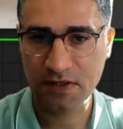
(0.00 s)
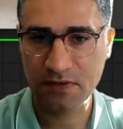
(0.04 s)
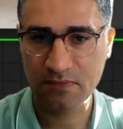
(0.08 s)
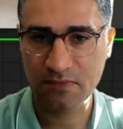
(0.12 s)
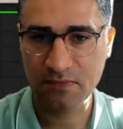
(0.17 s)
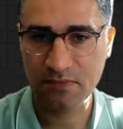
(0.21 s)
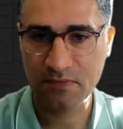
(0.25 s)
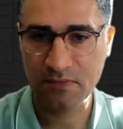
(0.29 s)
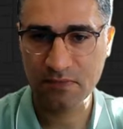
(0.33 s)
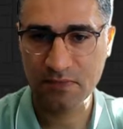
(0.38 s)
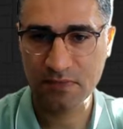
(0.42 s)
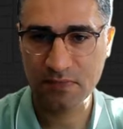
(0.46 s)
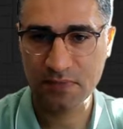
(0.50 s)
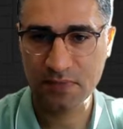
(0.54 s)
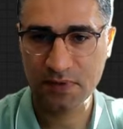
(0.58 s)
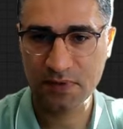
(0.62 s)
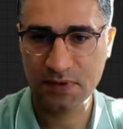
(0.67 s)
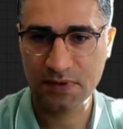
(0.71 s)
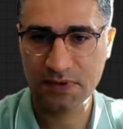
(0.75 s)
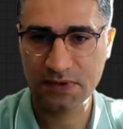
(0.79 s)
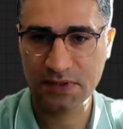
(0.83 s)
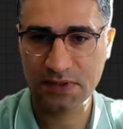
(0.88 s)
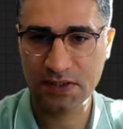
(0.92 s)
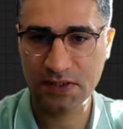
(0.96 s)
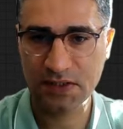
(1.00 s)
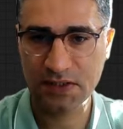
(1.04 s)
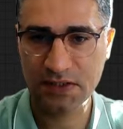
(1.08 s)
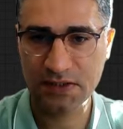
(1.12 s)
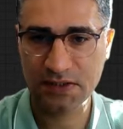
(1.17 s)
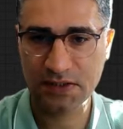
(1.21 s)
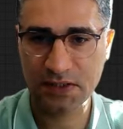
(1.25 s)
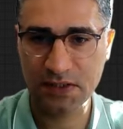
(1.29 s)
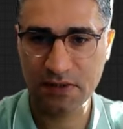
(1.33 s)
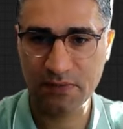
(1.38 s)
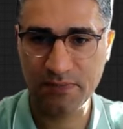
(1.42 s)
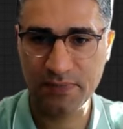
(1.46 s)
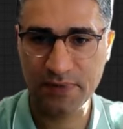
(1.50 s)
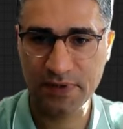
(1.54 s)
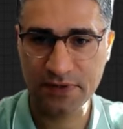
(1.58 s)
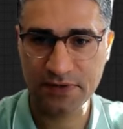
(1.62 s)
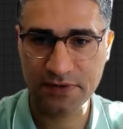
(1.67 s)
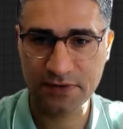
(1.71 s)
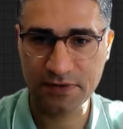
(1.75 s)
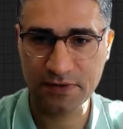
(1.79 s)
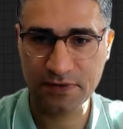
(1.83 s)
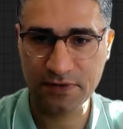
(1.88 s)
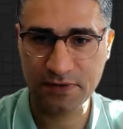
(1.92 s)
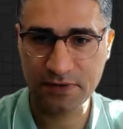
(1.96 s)
time it's a little
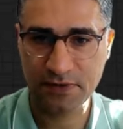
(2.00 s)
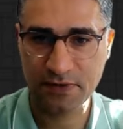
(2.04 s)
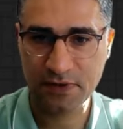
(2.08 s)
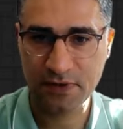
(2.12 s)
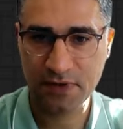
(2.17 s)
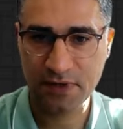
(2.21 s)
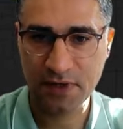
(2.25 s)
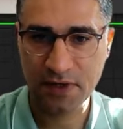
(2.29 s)
better,